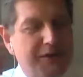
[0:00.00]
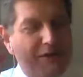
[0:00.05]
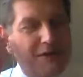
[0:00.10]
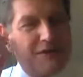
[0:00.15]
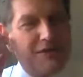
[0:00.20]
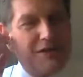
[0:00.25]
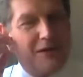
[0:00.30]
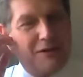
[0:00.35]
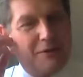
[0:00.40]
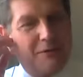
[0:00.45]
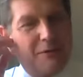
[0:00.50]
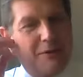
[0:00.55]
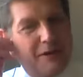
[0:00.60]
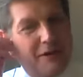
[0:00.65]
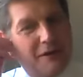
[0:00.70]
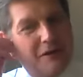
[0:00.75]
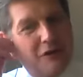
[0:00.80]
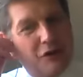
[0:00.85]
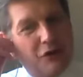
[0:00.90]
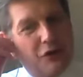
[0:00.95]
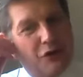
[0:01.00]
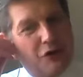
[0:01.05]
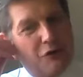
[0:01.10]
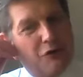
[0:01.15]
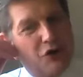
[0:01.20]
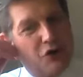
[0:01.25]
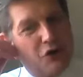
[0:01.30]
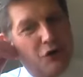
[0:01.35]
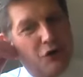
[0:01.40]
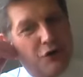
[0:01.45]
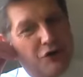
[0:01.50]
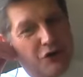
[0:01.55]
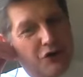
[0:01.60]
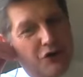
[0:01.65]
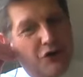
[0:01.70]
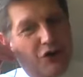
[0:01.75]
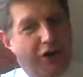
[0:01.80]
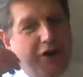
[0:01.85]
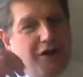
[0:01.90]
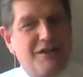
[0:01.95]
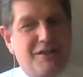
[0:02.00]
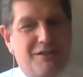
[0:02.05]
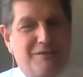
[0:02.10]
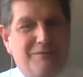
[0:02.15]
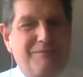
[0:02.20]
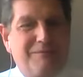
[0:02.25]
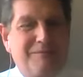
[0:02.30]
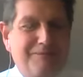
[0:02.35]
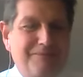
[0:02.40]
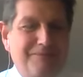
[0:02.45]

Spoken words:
recently said to me, "You got to choose to trust."